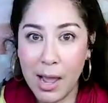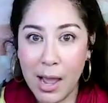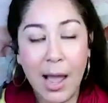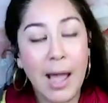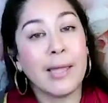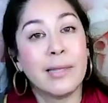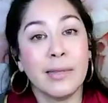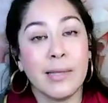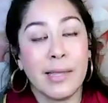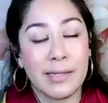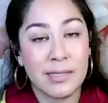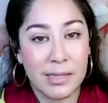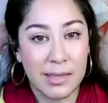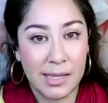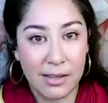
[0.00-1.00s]
I like
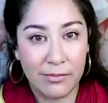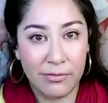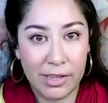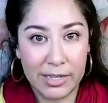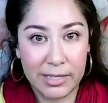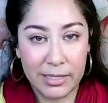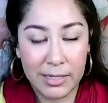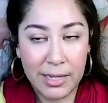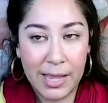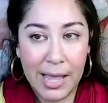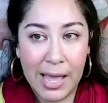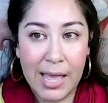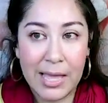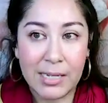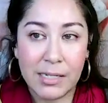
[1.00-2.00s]
to think of it,
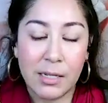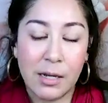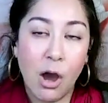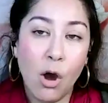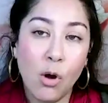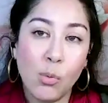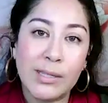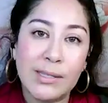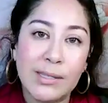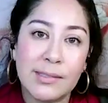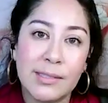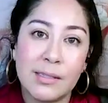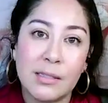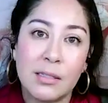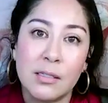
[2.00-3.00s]
and always
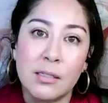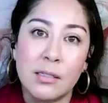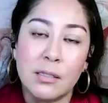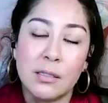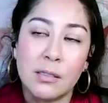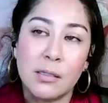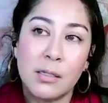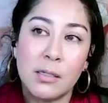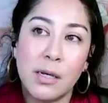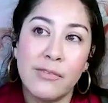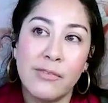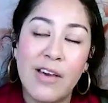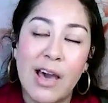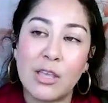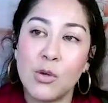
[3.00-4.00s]

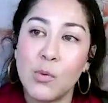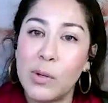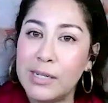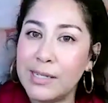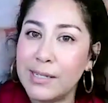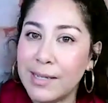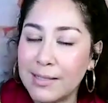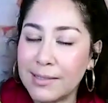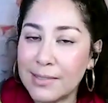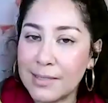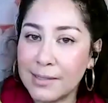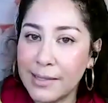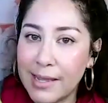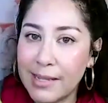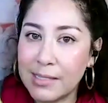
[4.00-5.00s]
evaluating against the
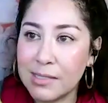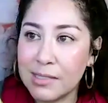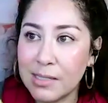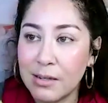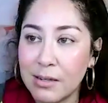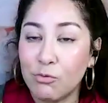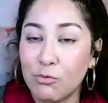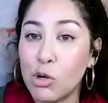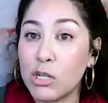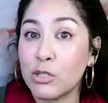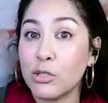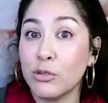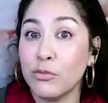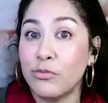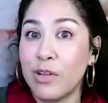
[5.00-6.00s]
lens of what are
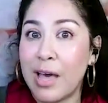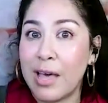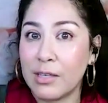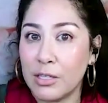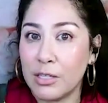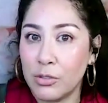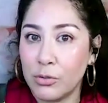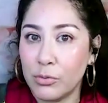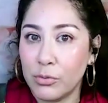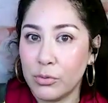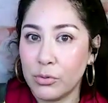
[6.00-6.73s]
your values